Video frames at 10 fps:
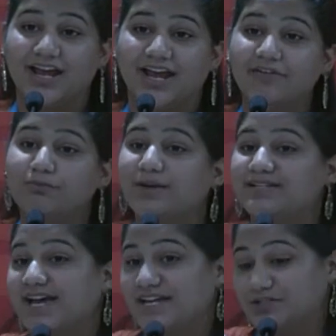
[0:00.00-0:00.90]
if we
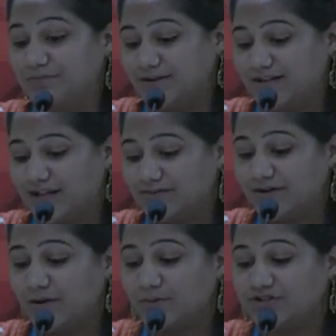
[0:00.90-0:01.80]
dare to believe
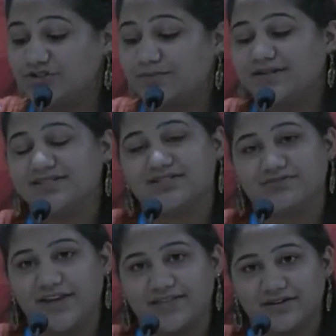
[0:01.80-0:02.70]
with tremendous
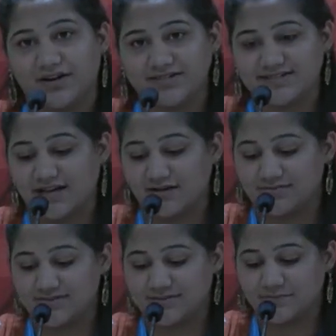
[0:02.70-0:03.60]
faith in
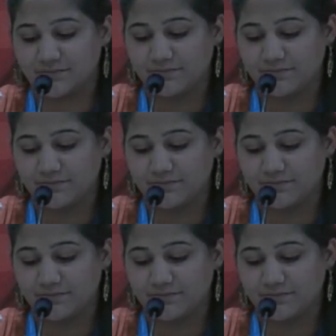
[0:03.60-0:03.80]
ourselves.